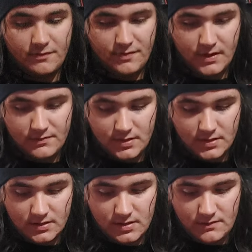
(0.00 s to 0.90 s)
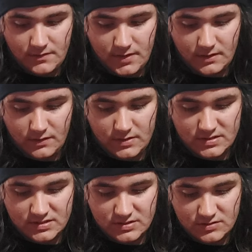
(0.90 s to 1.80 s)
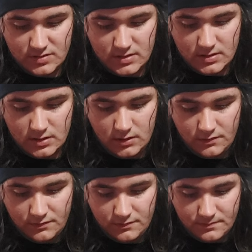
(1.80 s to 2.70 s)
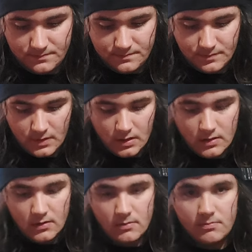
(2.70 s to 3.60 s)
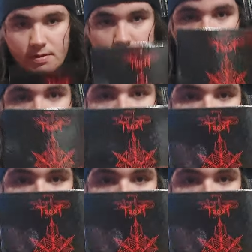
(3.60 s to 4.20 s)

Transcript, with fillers: favorite if I listen to it enough. But